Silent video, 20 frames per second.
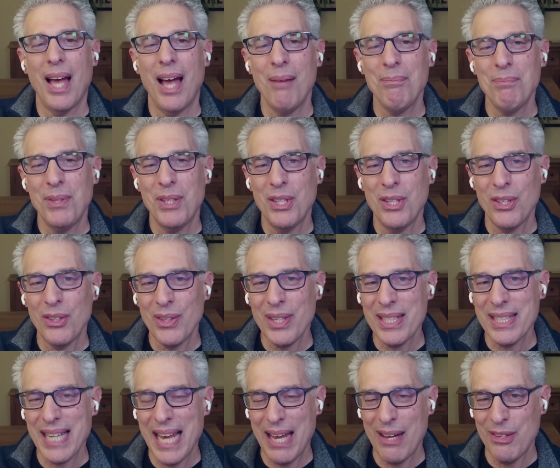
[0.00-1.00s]
I'm
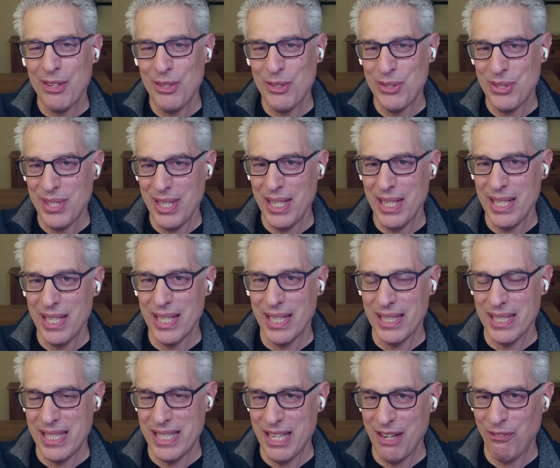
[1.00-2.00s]
curious how you
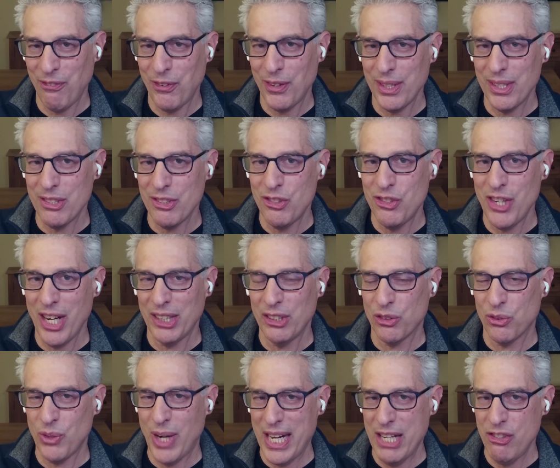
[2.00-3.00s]
see different
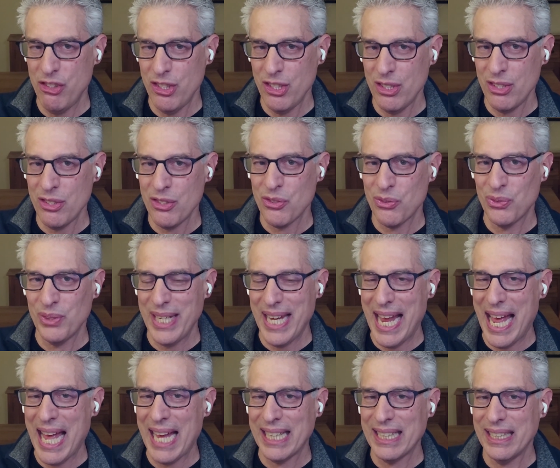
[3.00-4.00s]
generations
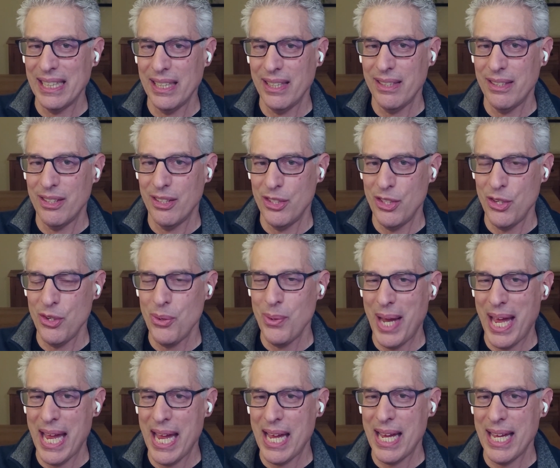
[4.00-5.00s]
reacting to
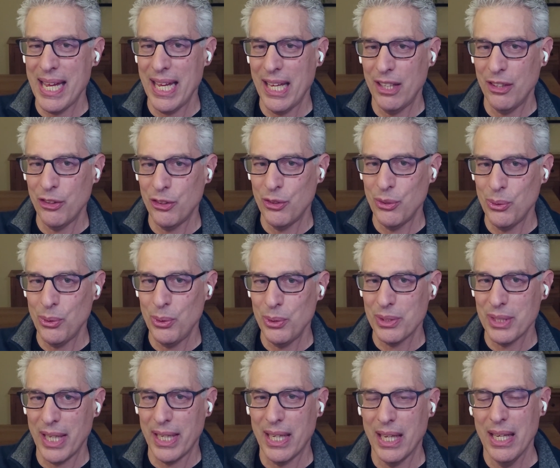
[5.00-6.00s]
new AI health
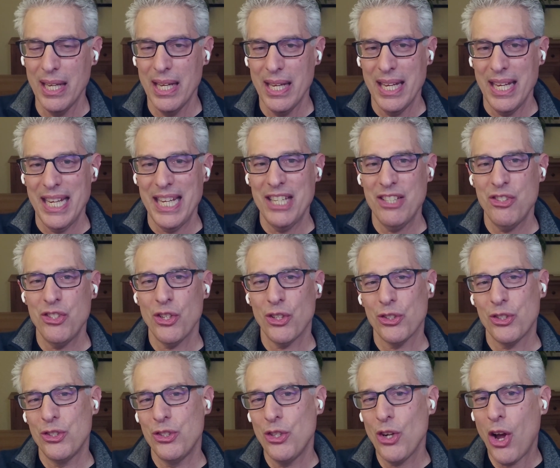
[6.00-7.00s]
tools. Is
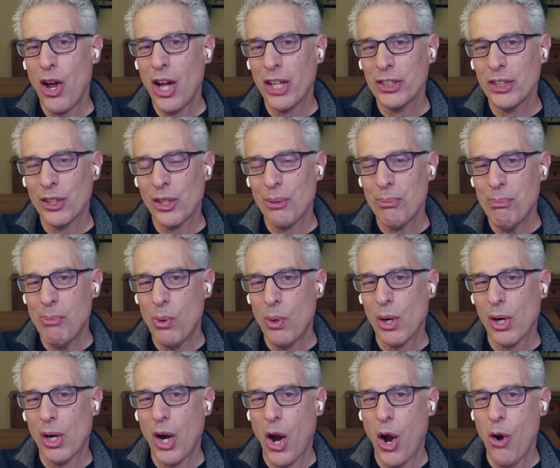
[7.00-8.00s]
your daughter
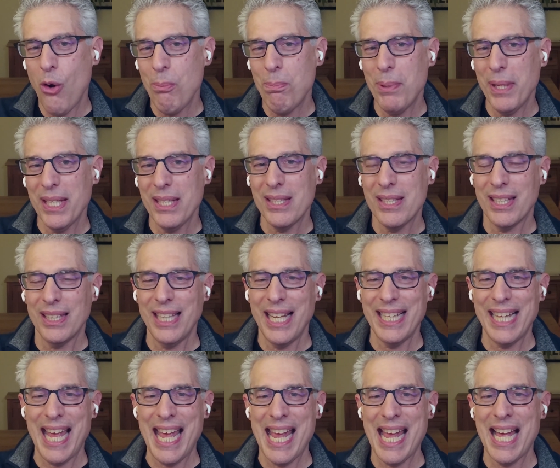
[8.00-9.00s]
more open to
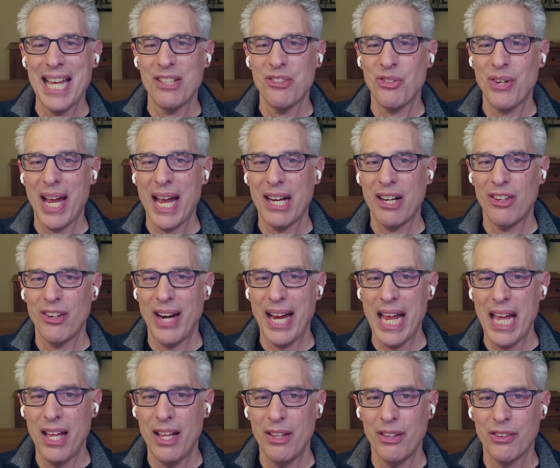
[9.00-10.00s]
let AI track her
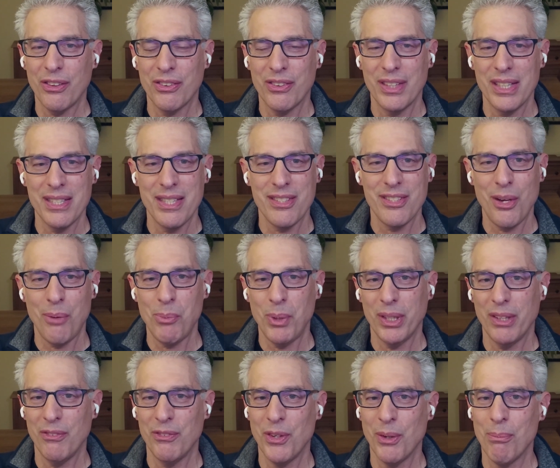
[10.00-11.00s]
health than
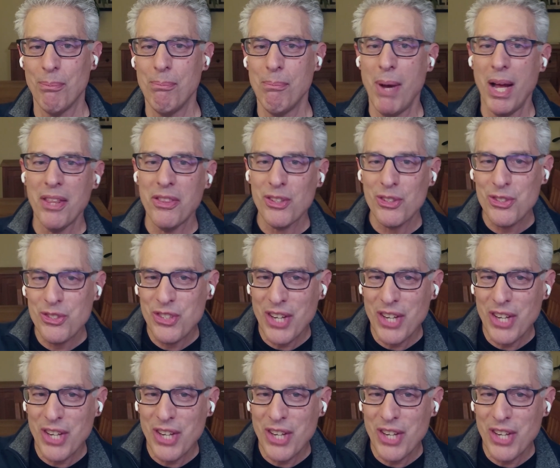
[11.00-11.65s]
someone of your mother's